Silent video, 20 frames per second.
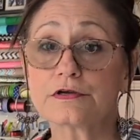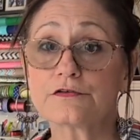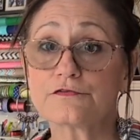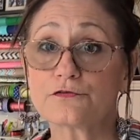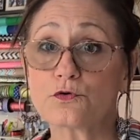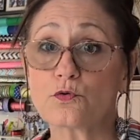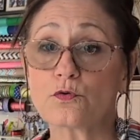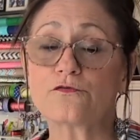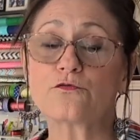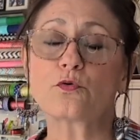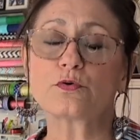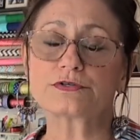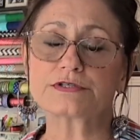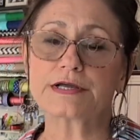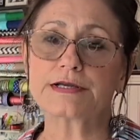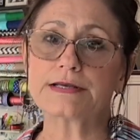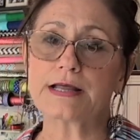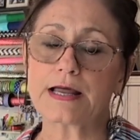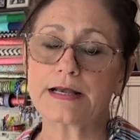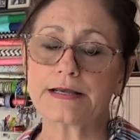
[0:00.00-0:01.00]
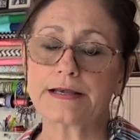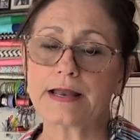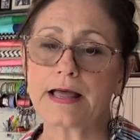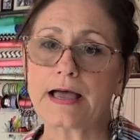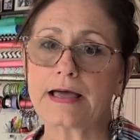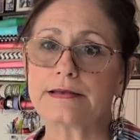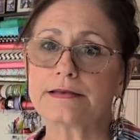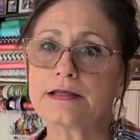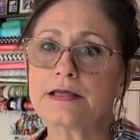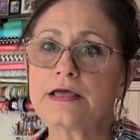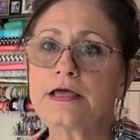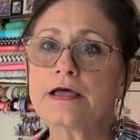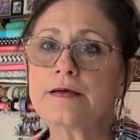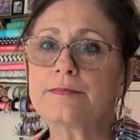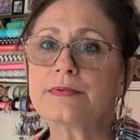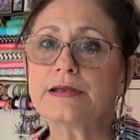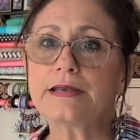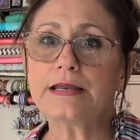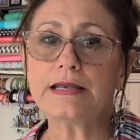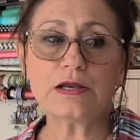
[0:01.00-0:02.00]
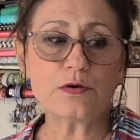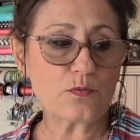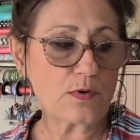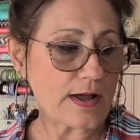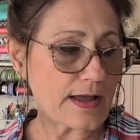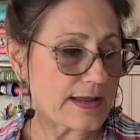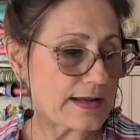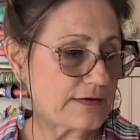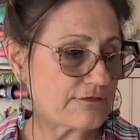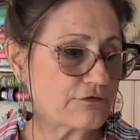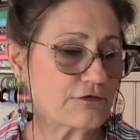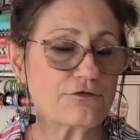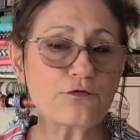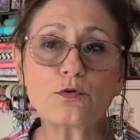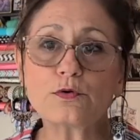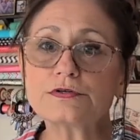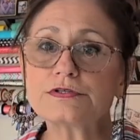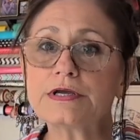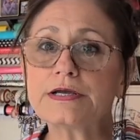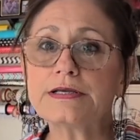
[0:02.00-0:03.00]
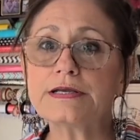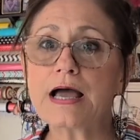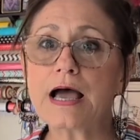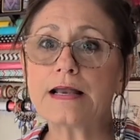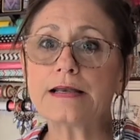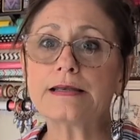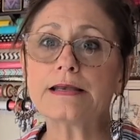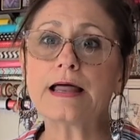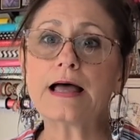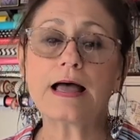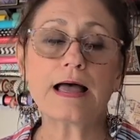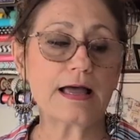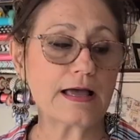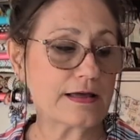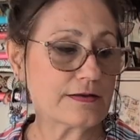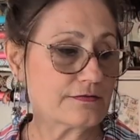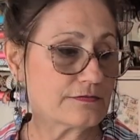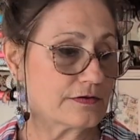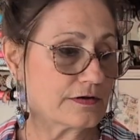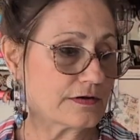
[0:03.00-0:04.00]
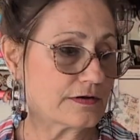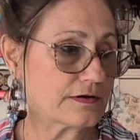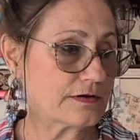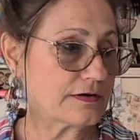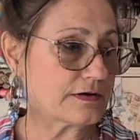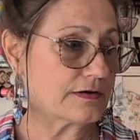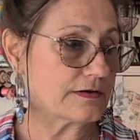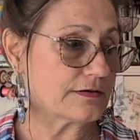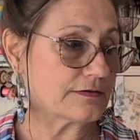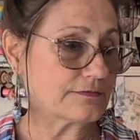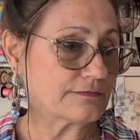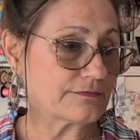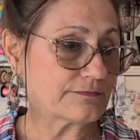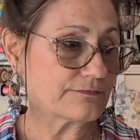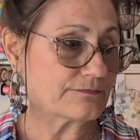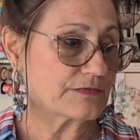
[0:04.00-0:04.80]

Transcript: for $14.99. But anyway, for $14.99, the